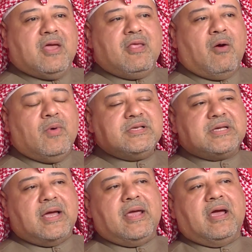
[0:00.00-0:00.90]
Now, once
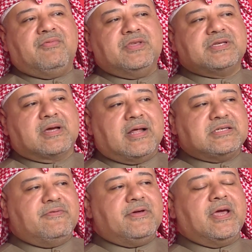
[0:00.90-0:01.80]
I have this
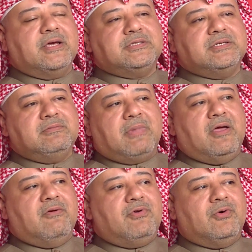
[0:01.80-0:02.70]
classification, my
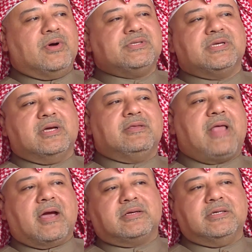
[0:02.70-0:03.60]
influencing
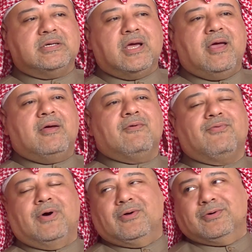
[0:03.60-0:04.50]
tactic
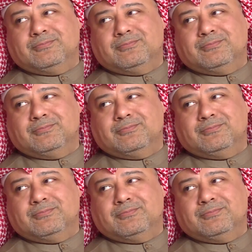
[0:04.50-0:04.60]
follow.